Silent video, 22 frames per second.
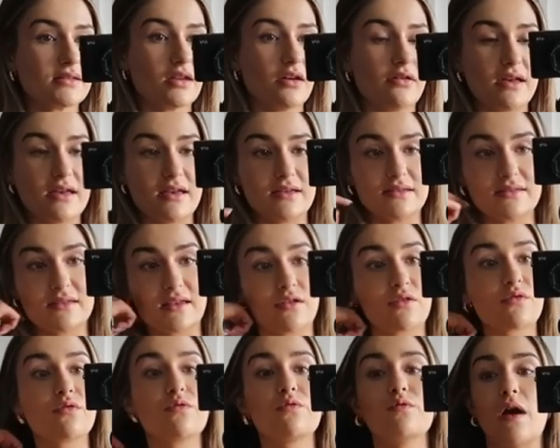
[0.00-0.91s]
so it is
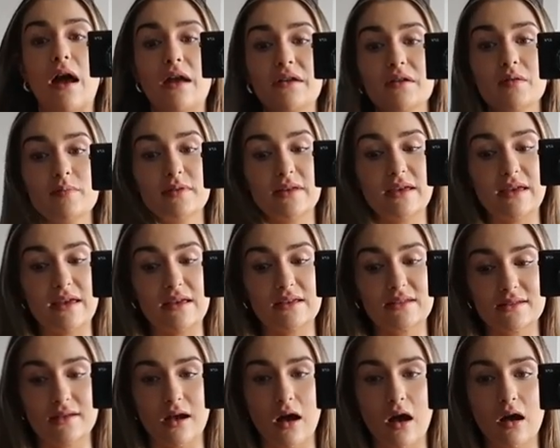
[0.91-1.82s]
incredibly
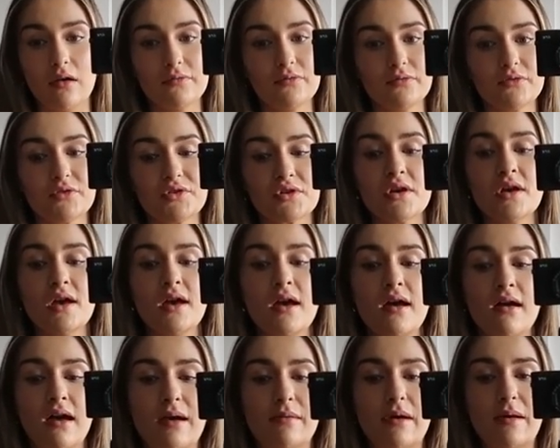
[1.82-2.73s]
soft.
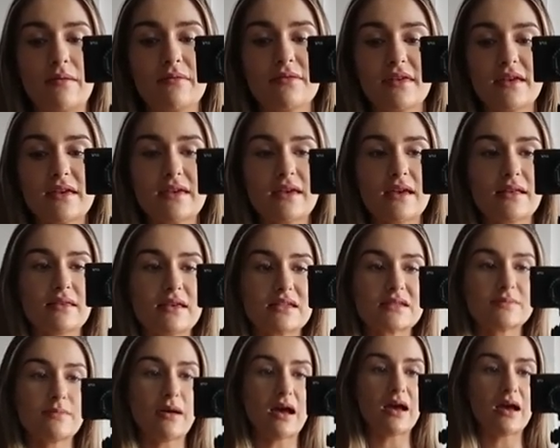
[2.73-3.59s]
I'm thinking this